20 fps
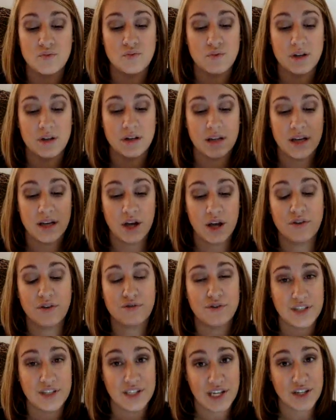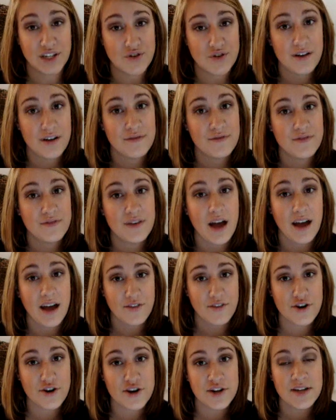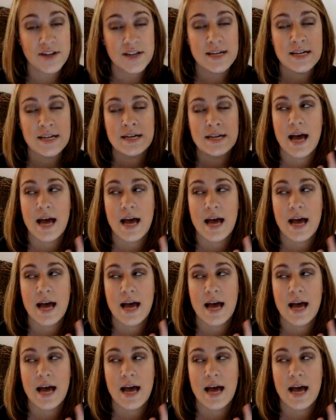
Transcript: really good for dandruff, I've heard.